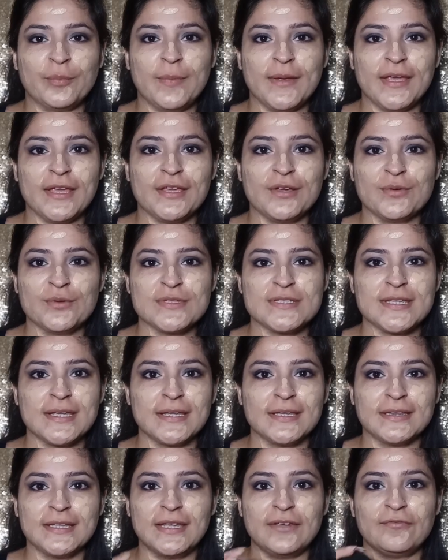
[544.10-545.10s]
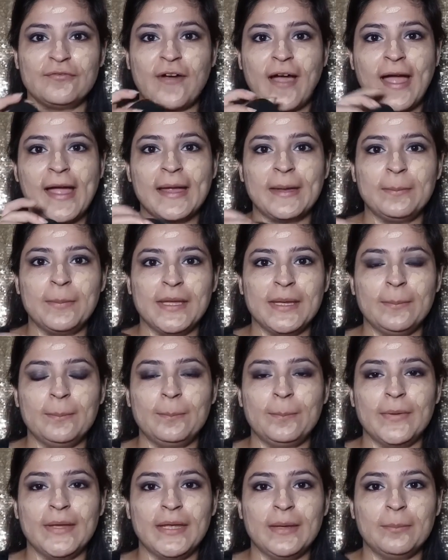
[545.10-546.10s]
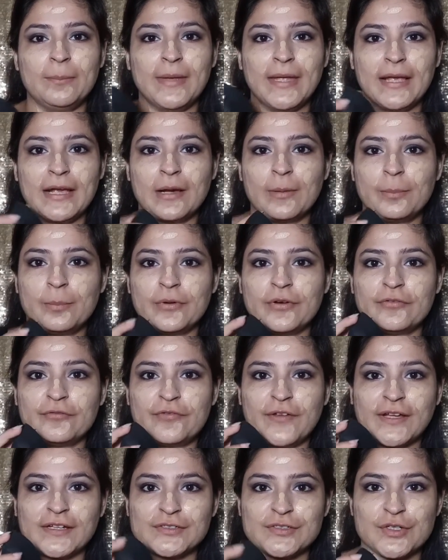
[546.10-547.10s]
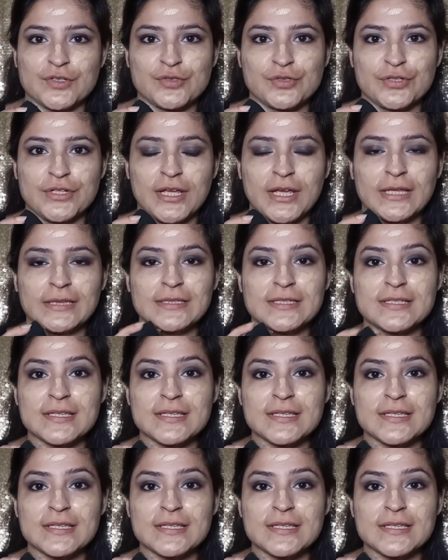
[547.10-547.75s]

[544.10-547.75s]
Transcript: would be using the YBP Makeup Perfector today.